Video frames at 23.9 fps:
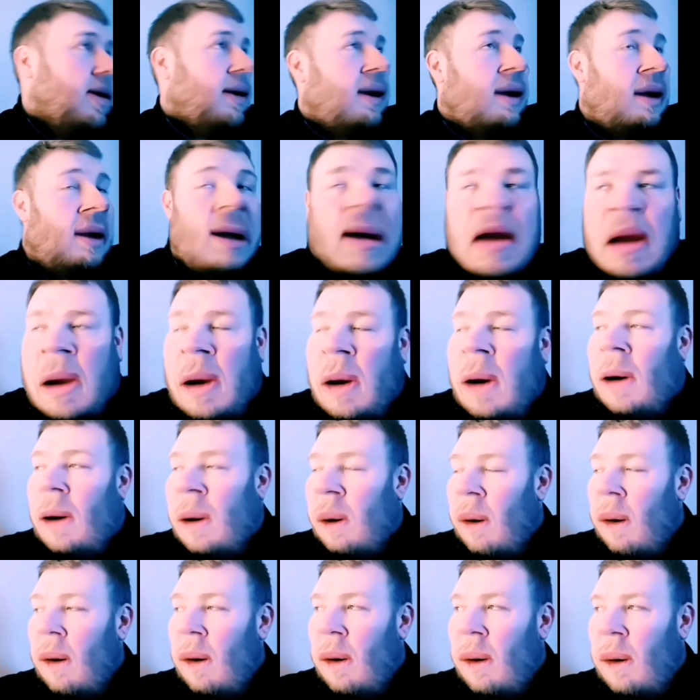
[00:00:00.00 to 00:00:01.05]
you going with all
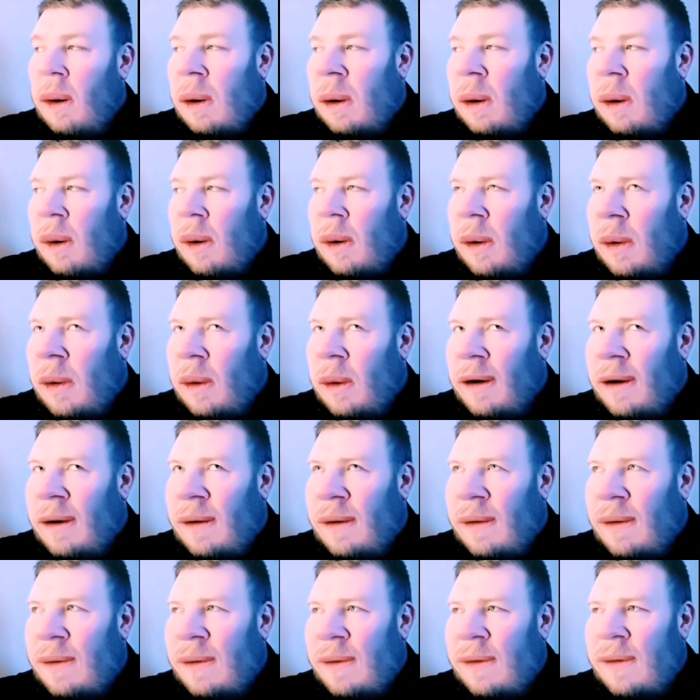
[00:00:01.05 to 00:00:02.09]
those pipes?
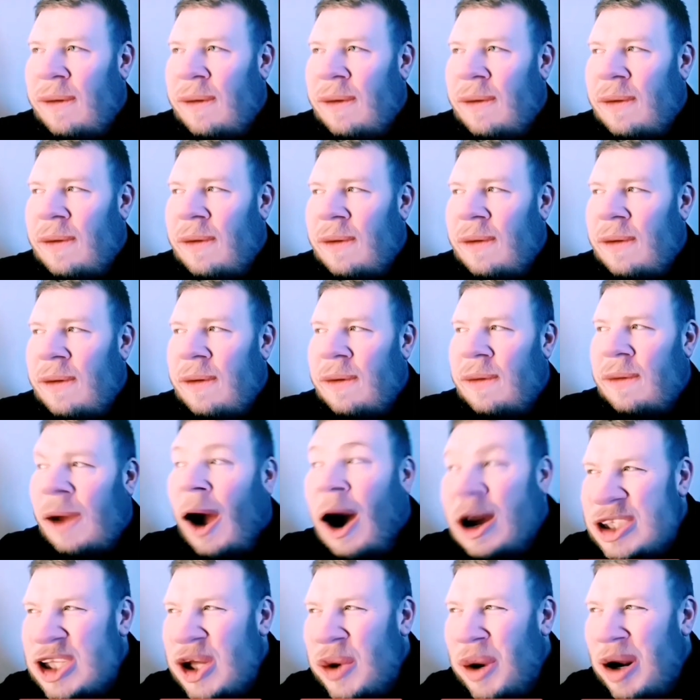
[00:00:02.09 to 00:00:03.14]
I'll
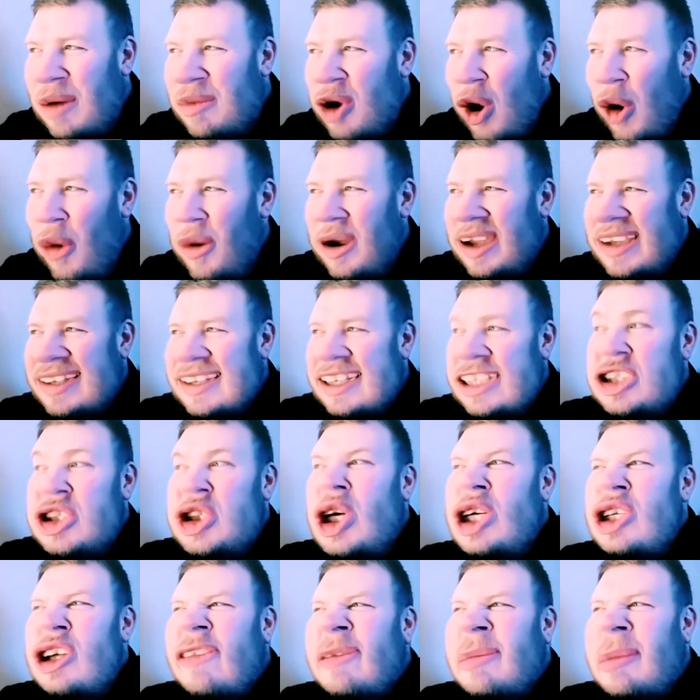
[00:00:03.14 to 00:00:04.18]
tell you where I'm going. To
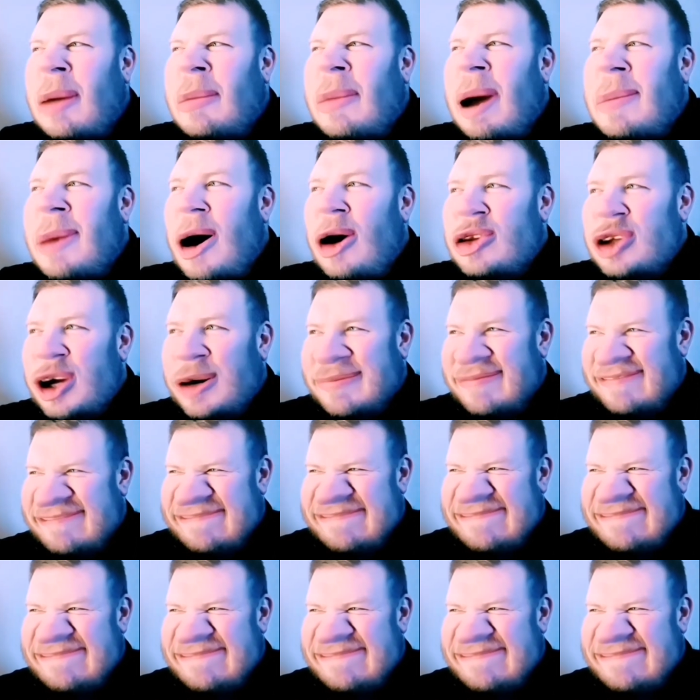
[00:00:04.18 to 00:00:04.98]
shove them up my bottom.